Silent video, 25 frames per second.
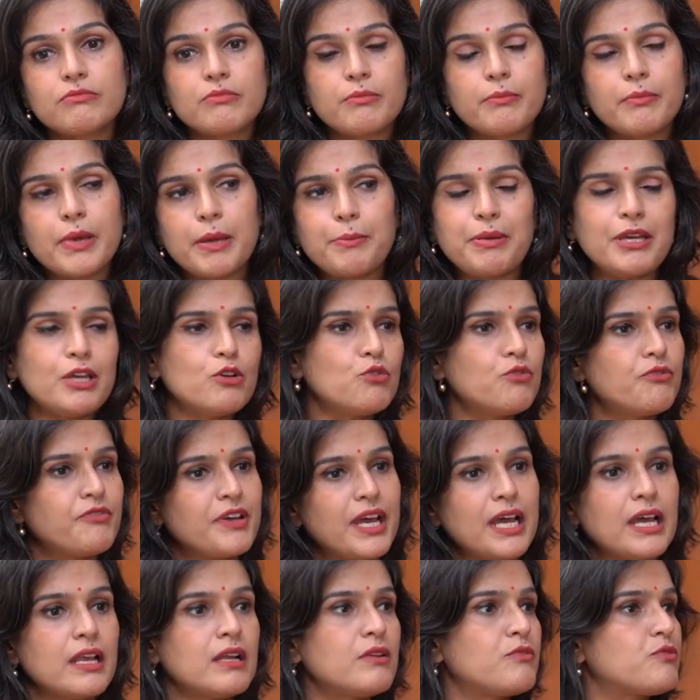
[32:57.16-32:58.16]
maybe you
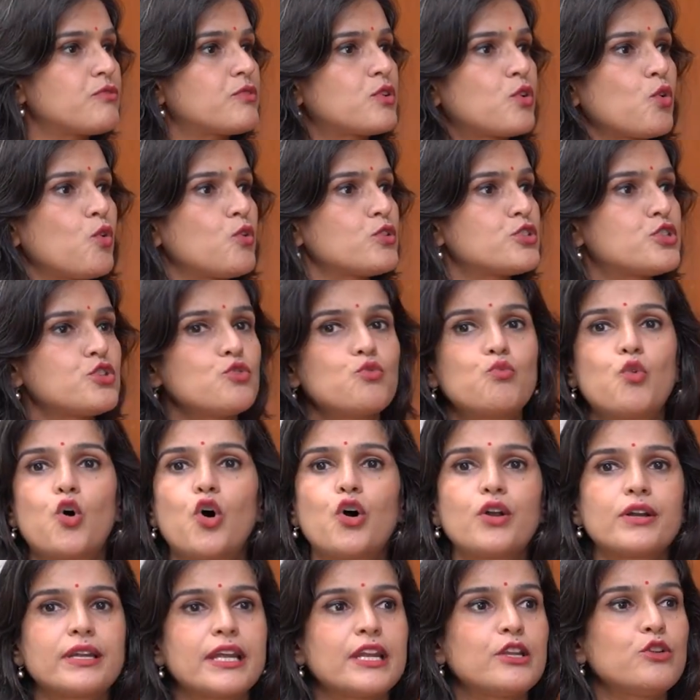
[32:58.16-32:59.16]
wear clothes you
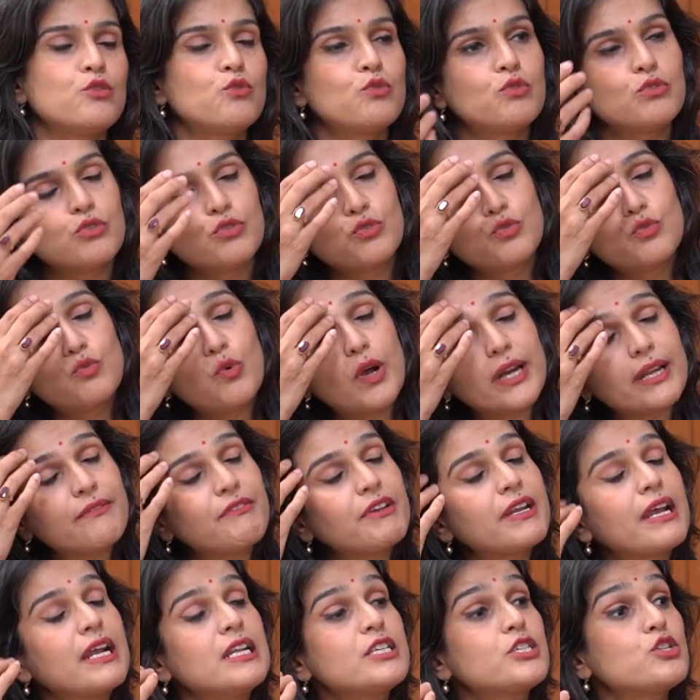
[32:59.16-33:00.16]
want and you do
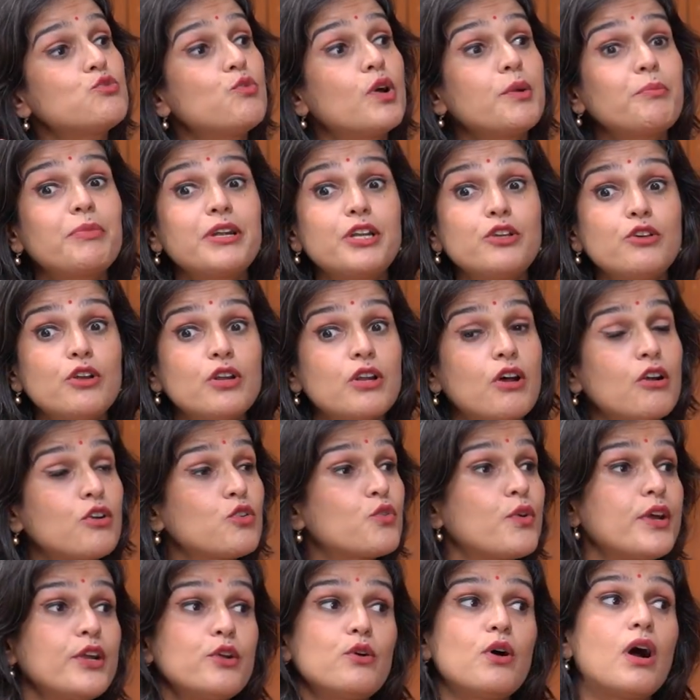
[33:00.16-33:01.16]
whatever else you want, but you're
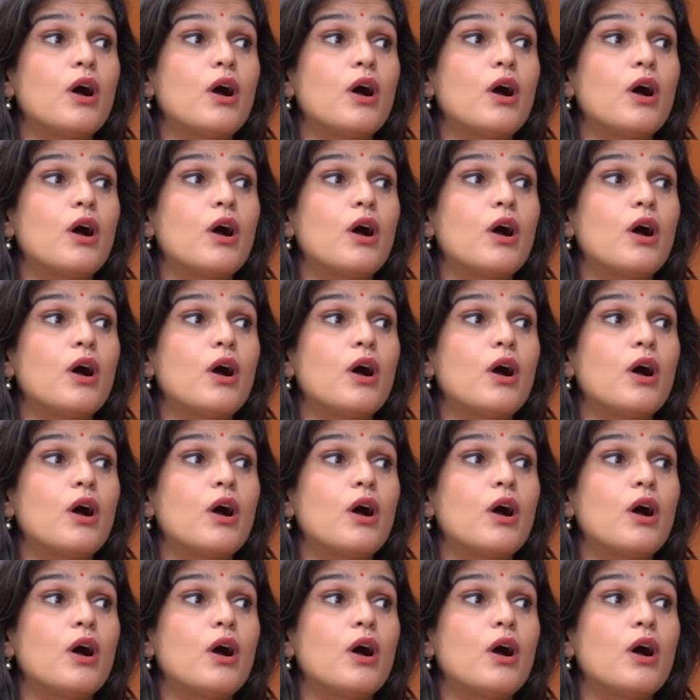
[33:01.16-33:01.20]
not going to